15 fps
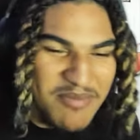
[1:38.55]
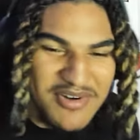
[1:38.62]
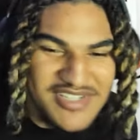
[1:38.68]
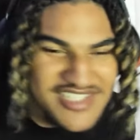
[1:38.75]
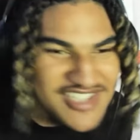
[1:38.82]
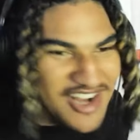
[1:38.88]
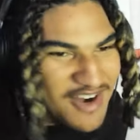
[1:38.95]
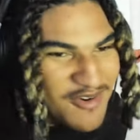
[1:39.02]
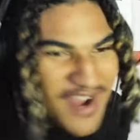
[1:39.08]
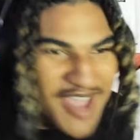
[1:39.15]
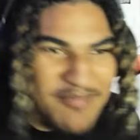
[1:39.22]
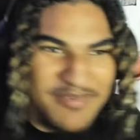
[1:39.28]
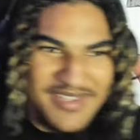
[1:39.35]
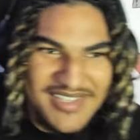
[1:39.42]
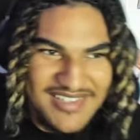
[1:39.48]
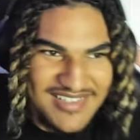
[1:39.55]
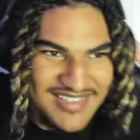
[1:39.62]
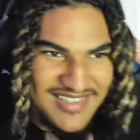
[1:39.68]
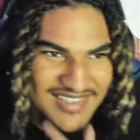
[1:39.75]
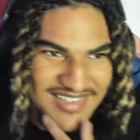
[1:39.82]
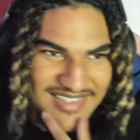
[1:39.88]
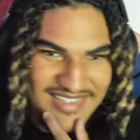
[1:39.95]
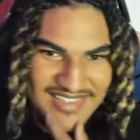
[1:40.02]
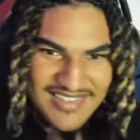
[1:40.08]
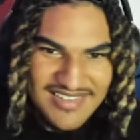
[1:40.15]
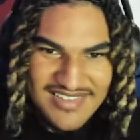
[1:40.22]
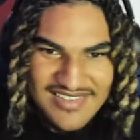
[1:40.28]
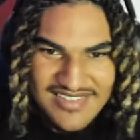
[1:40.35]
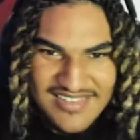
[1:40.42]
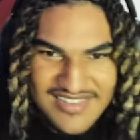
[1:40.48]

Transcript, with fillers: Bro just start rapping. Man,